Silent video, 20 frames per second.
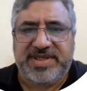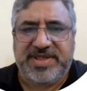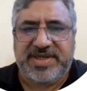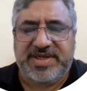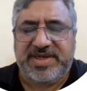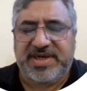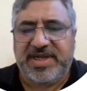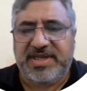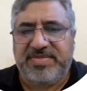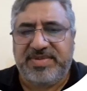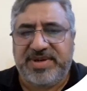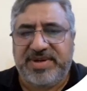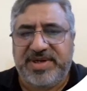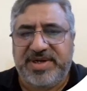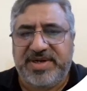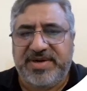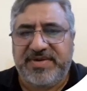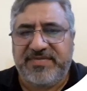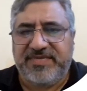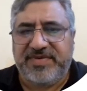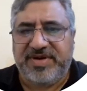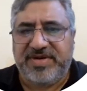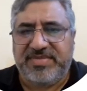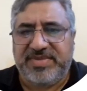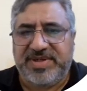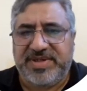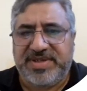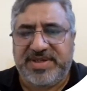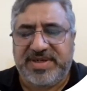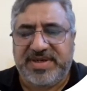the transmitted
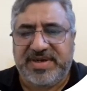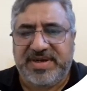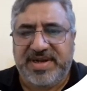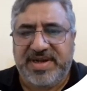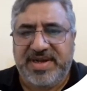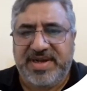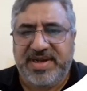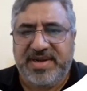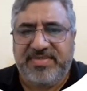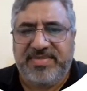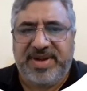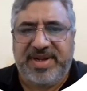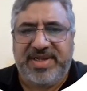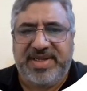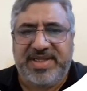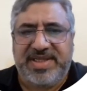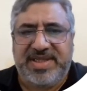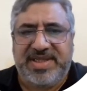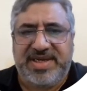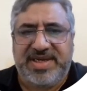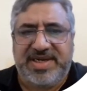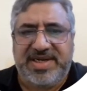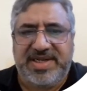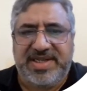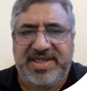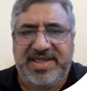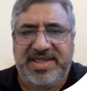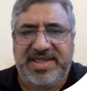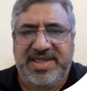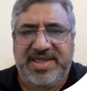information by
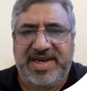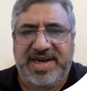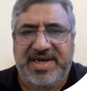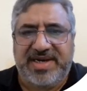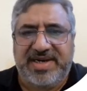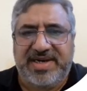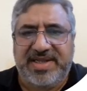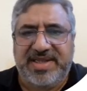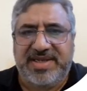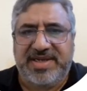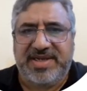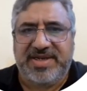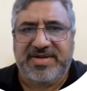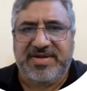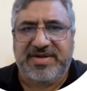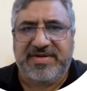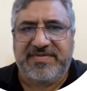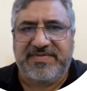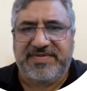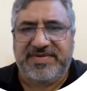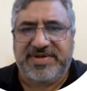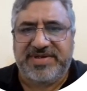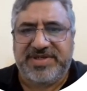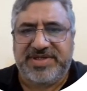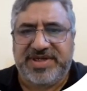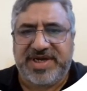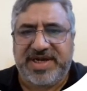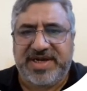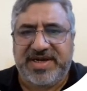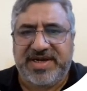considering the characteristic of a
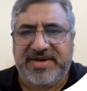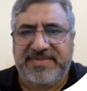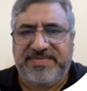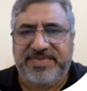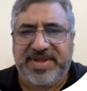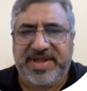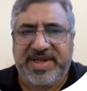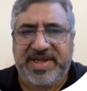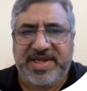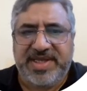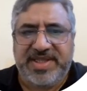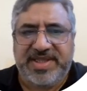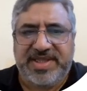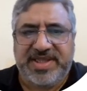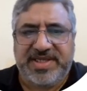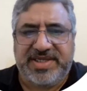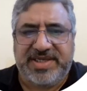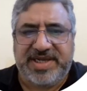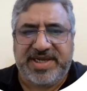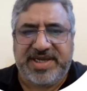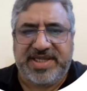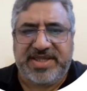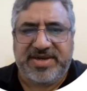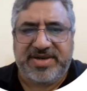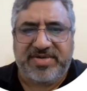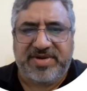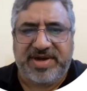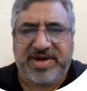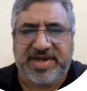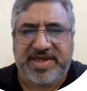channel, such as
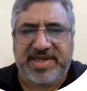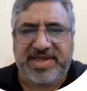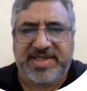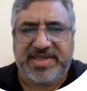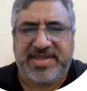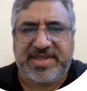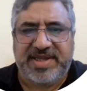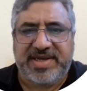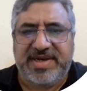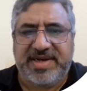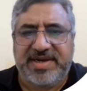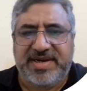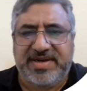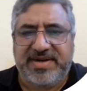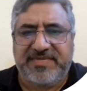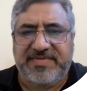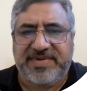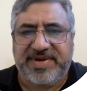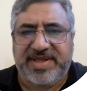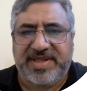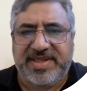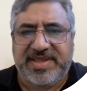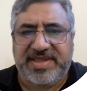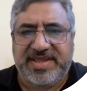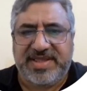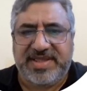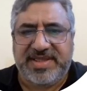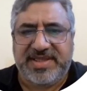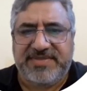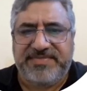noise and
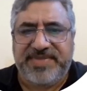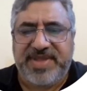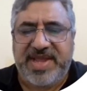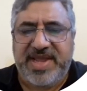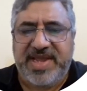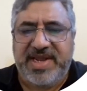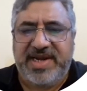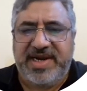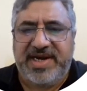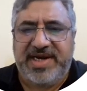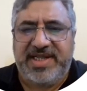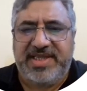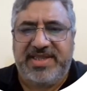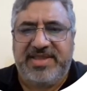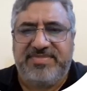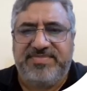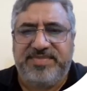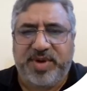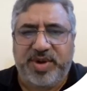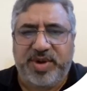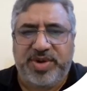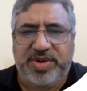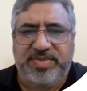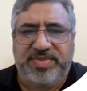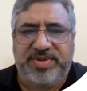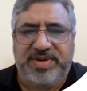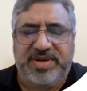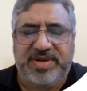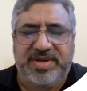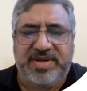interferences. It's
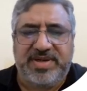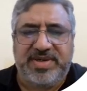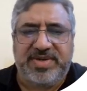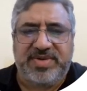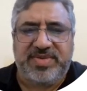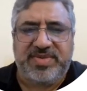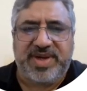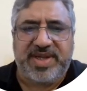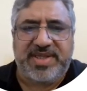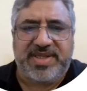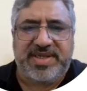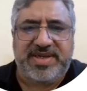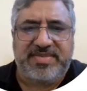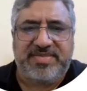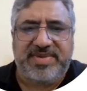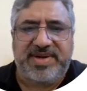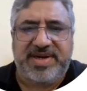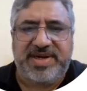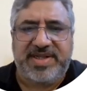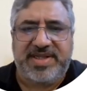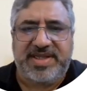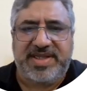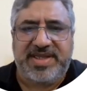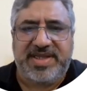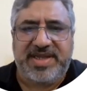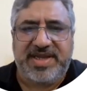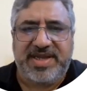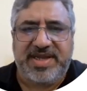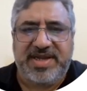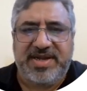possible to estimate
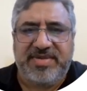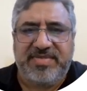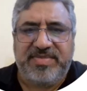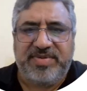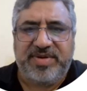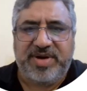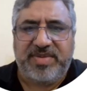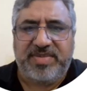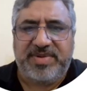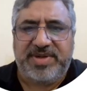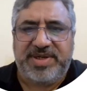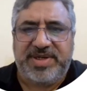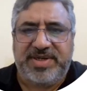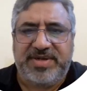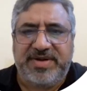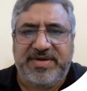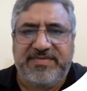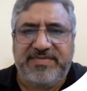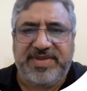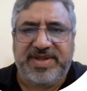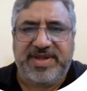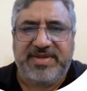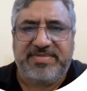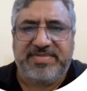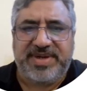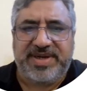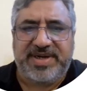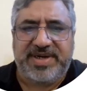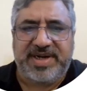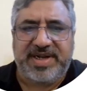the probability of the
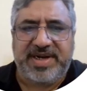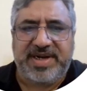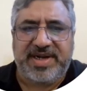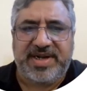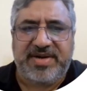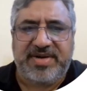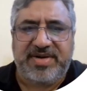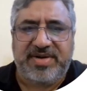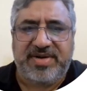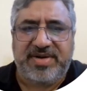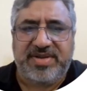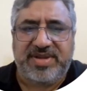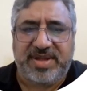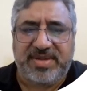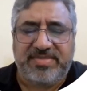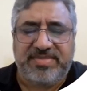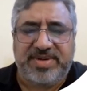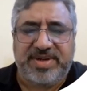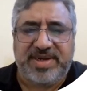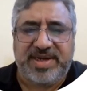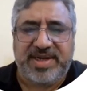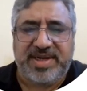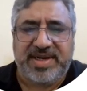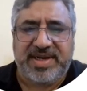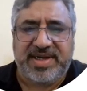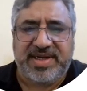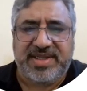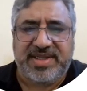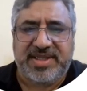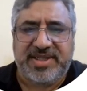bit error or symbol
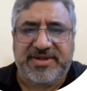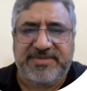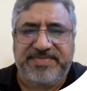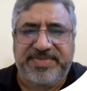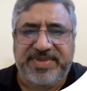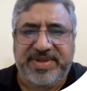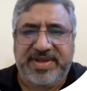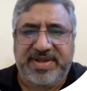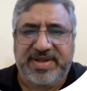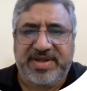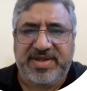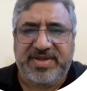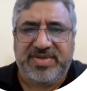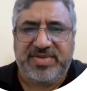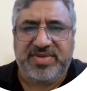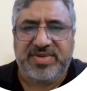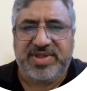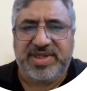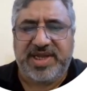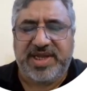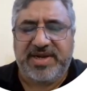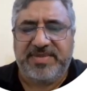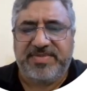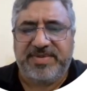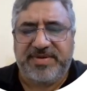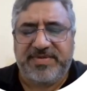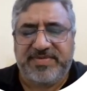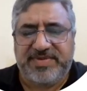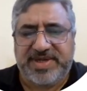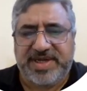errors through the help
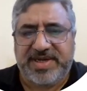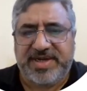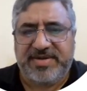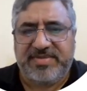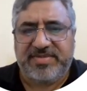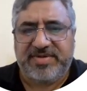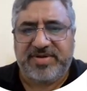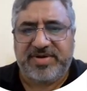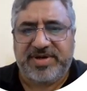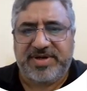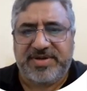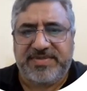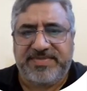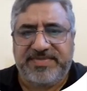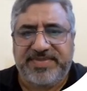of channel model.